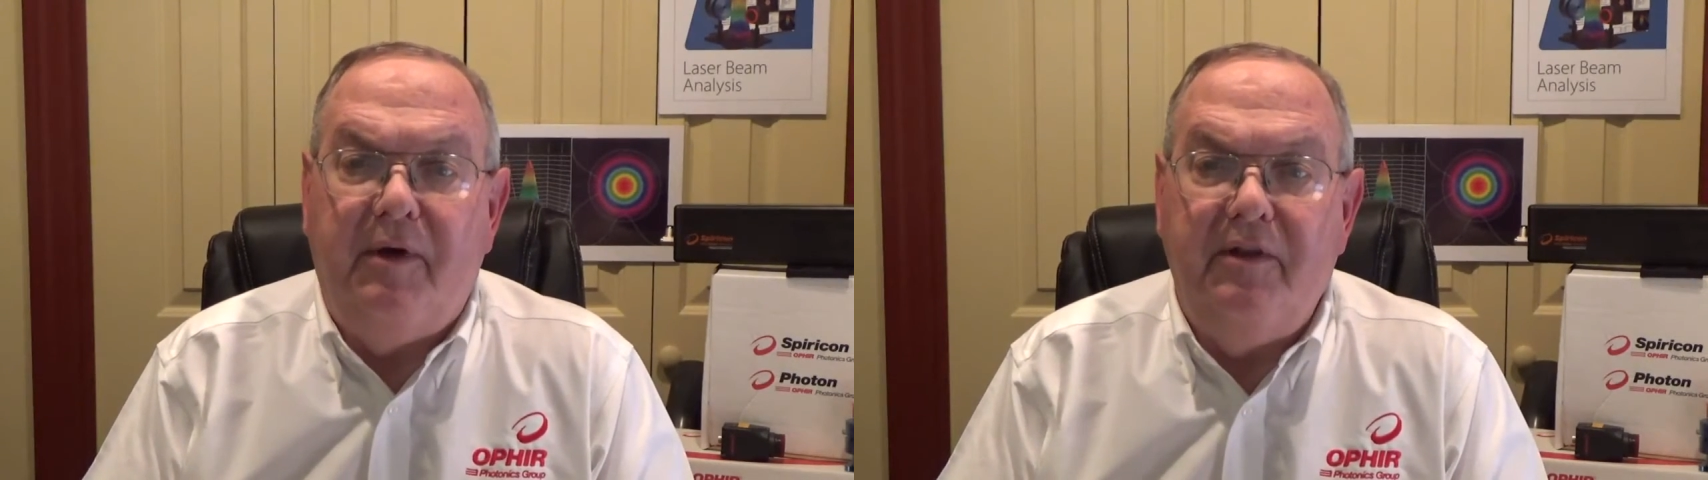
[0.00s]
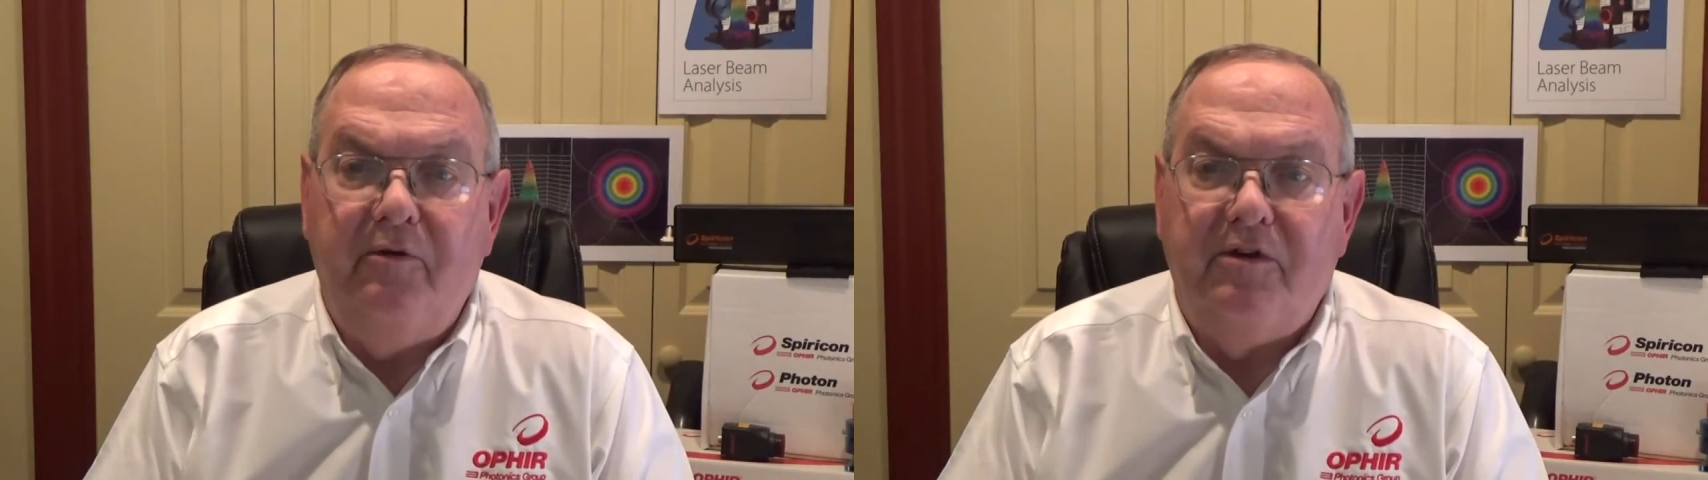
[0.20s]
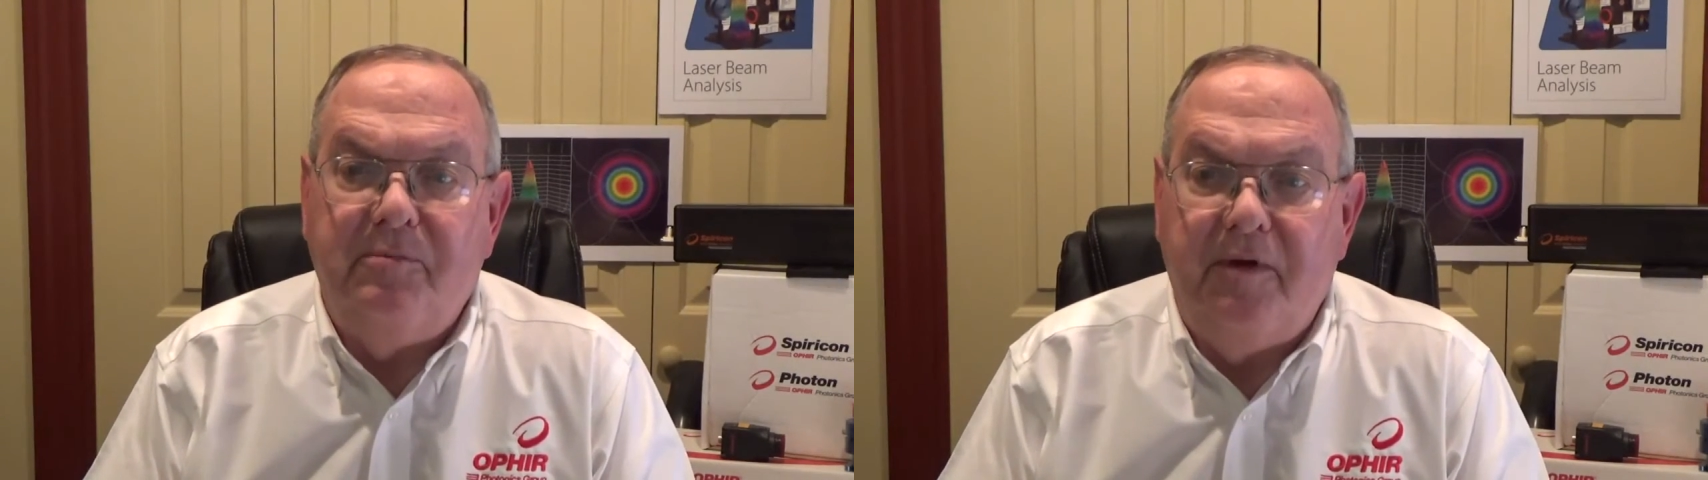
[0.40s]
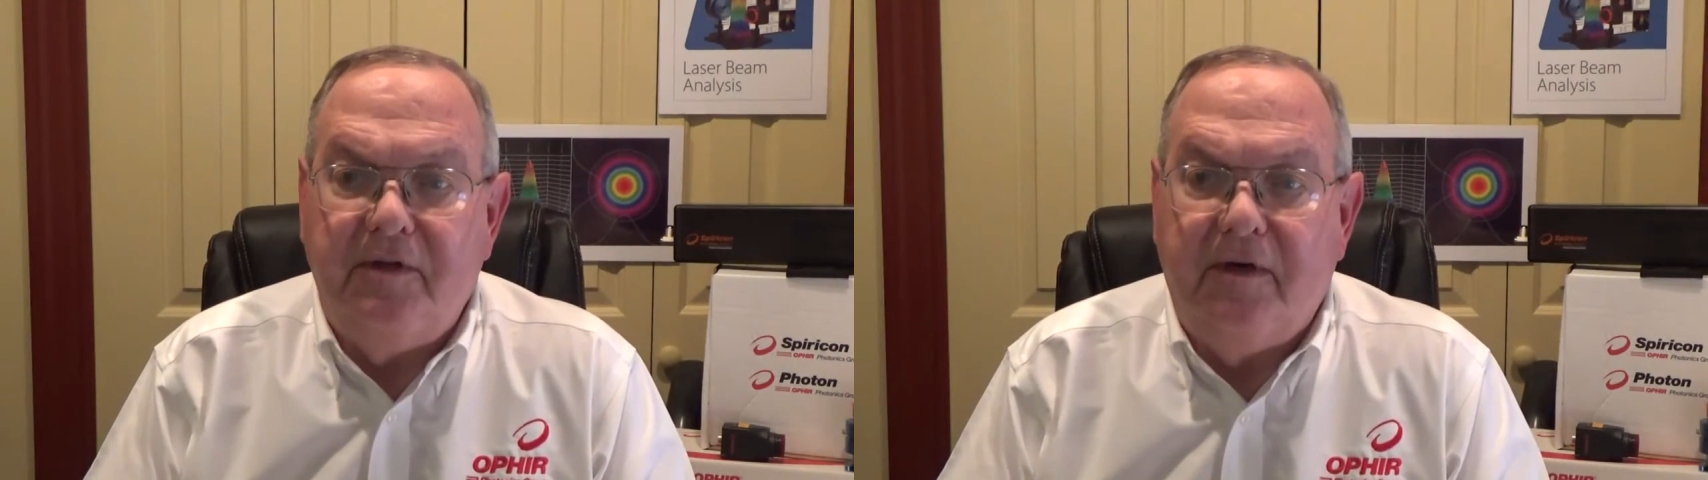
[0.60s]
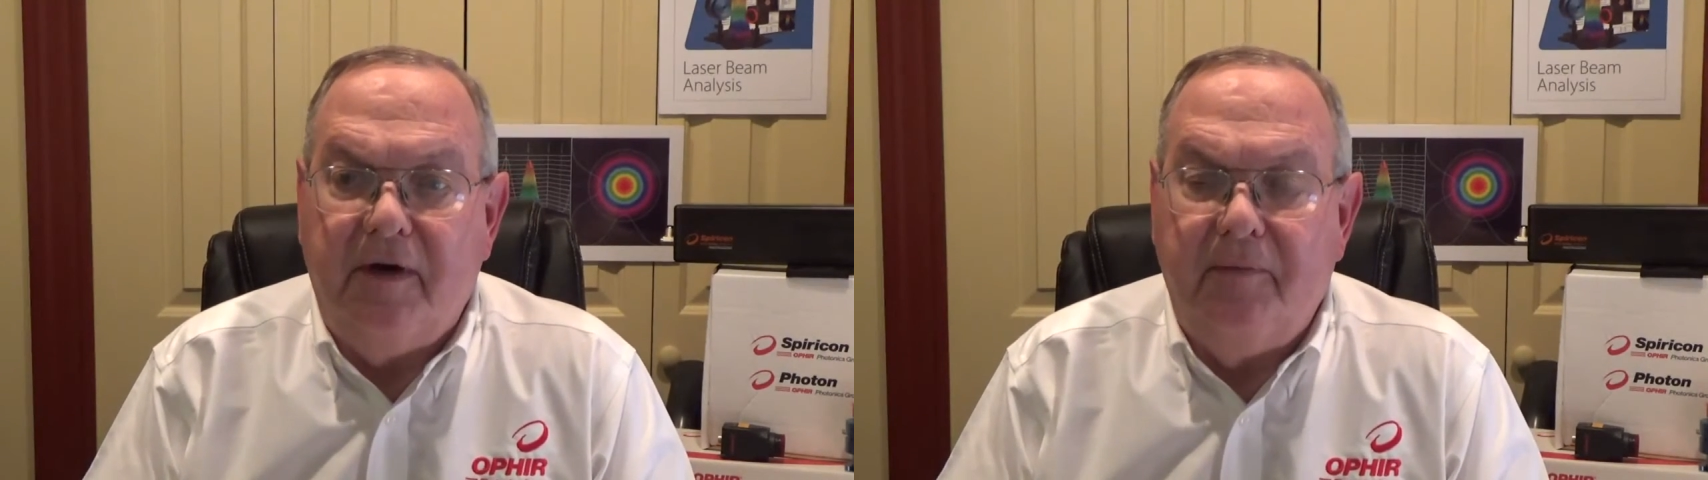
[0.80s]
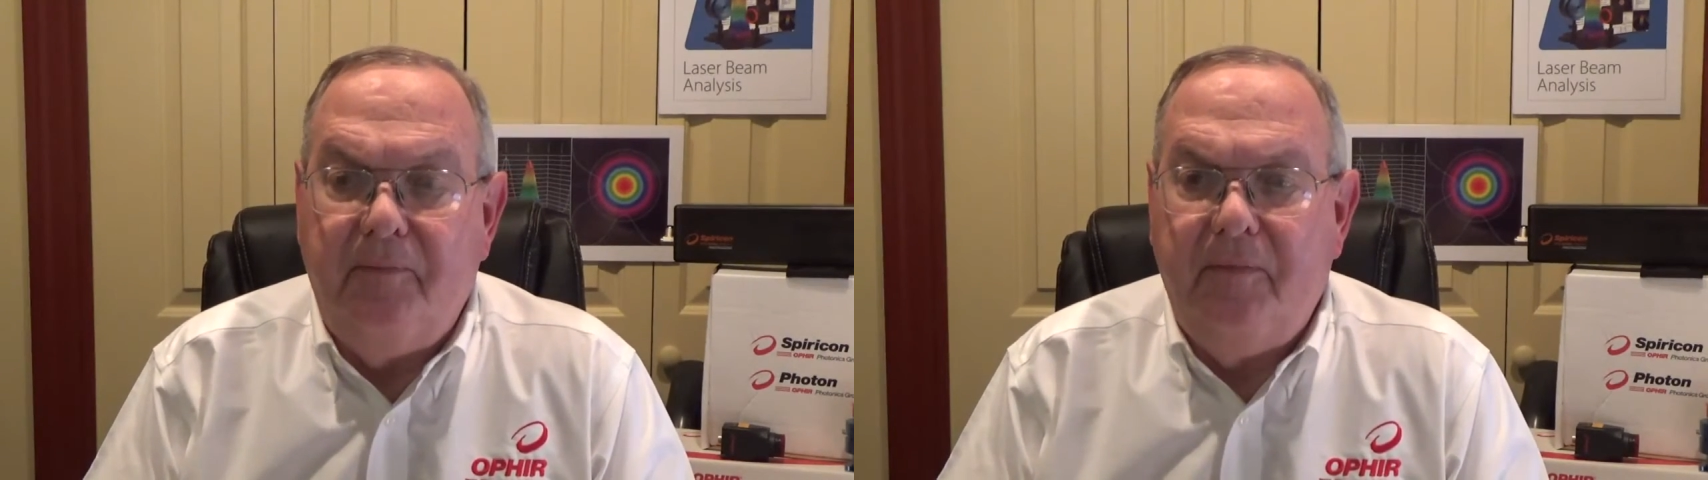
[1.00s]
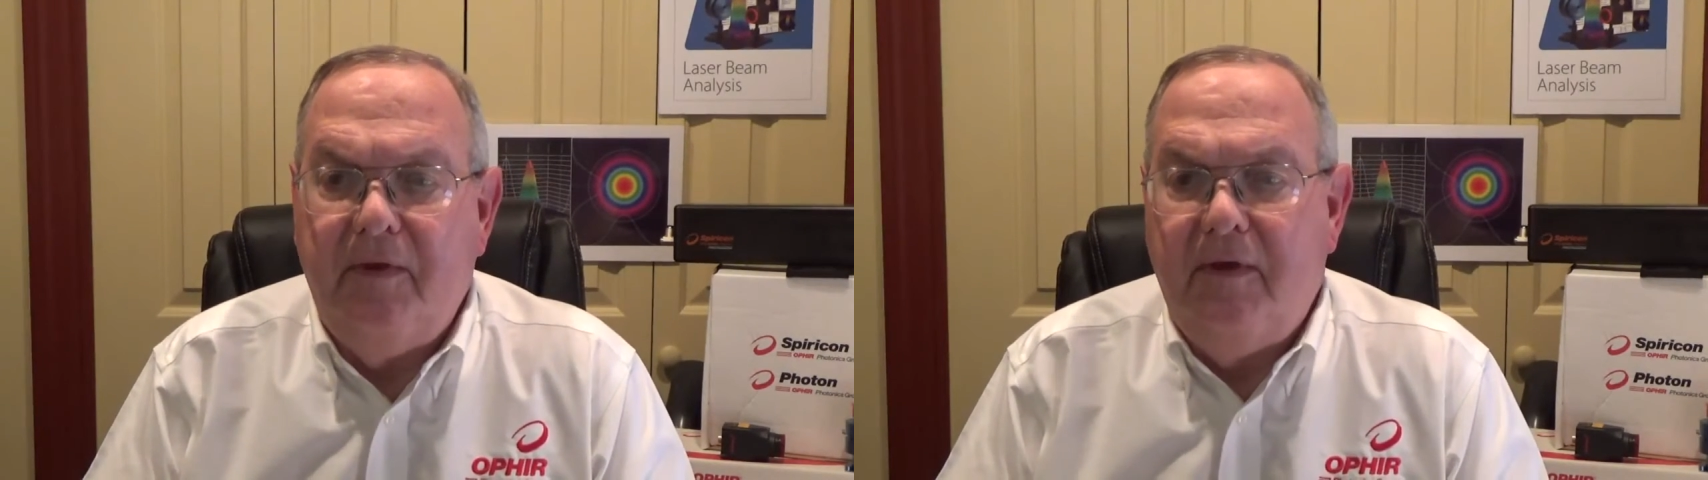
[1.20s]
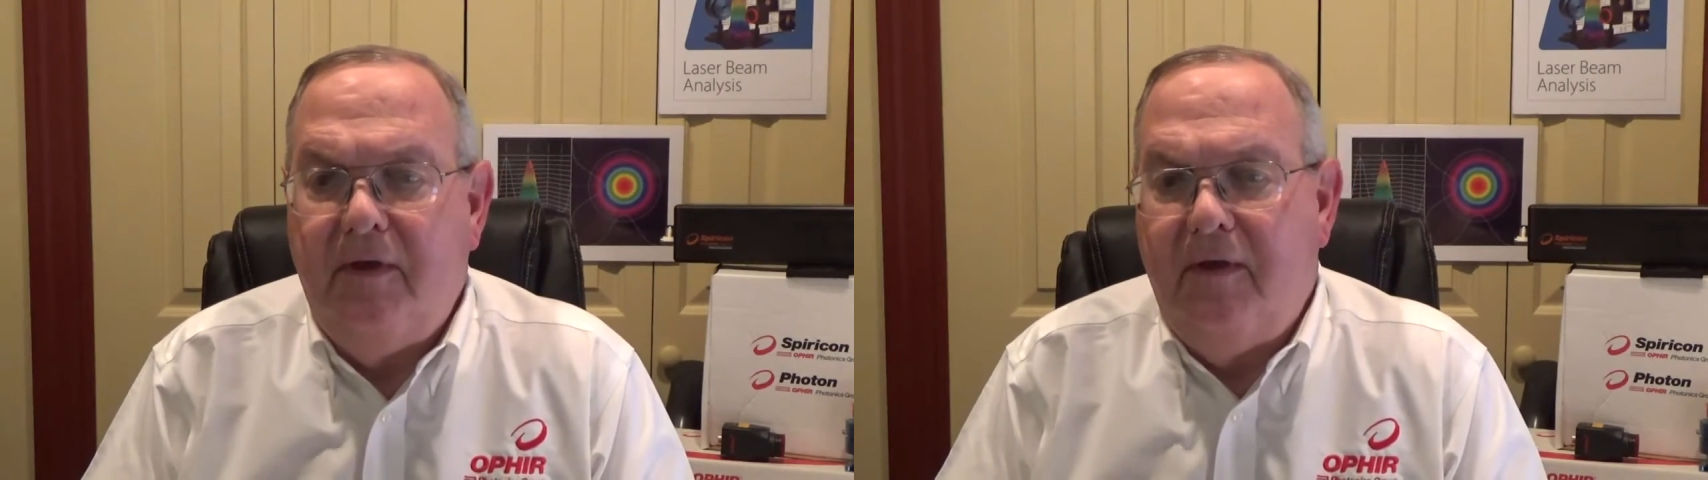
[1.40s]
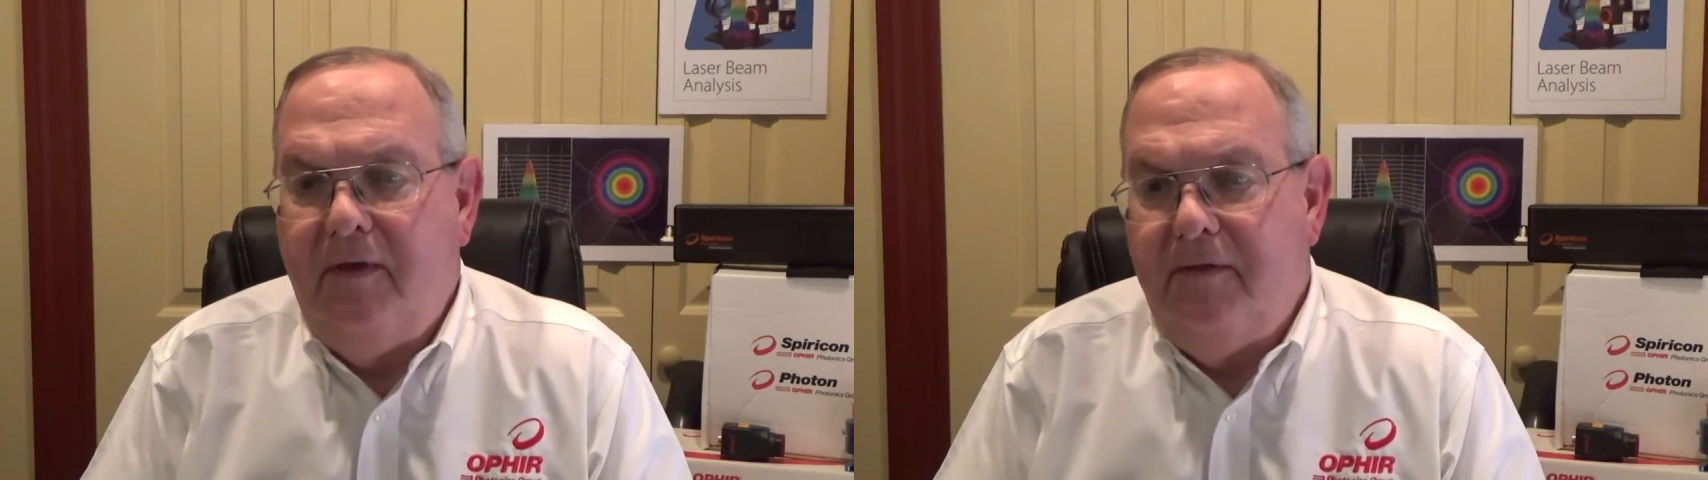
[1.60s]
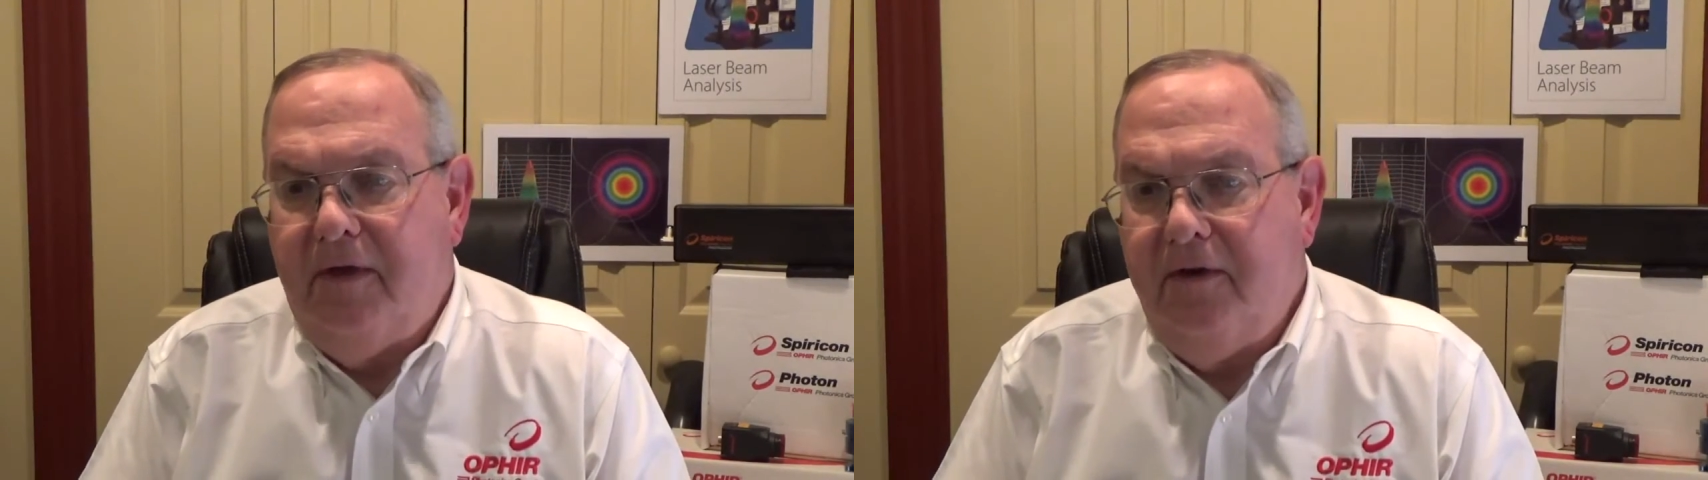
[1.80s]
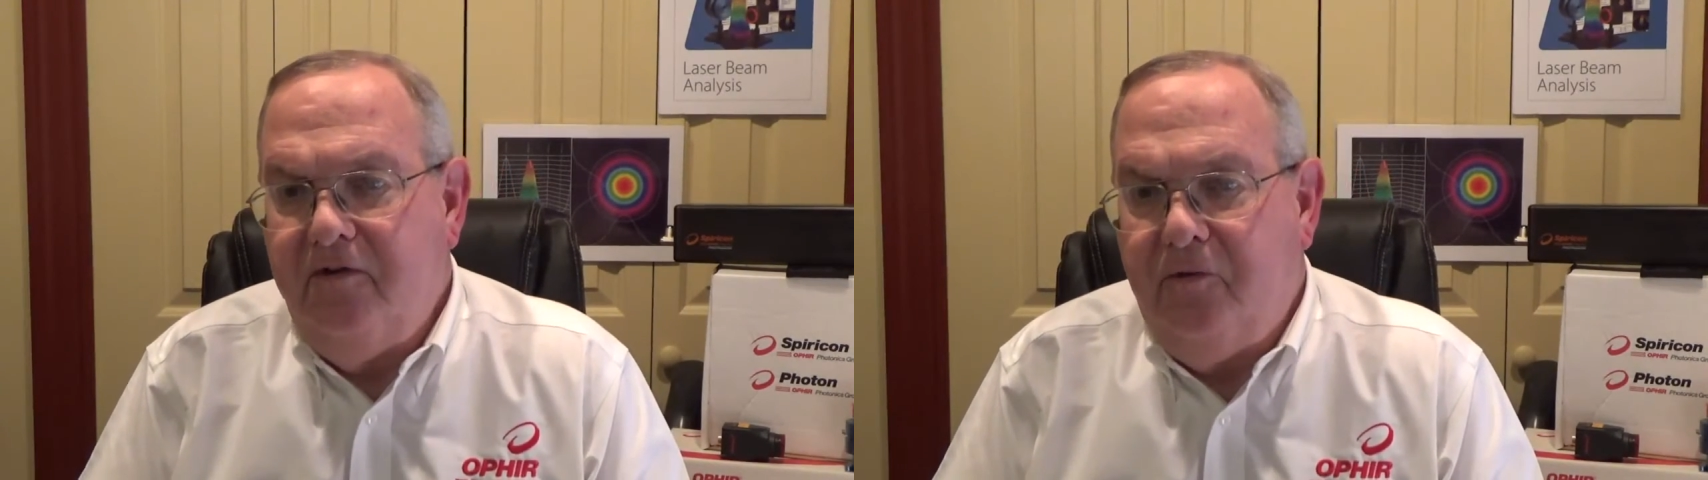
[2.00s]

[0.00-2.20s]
by the U S military. The one hundred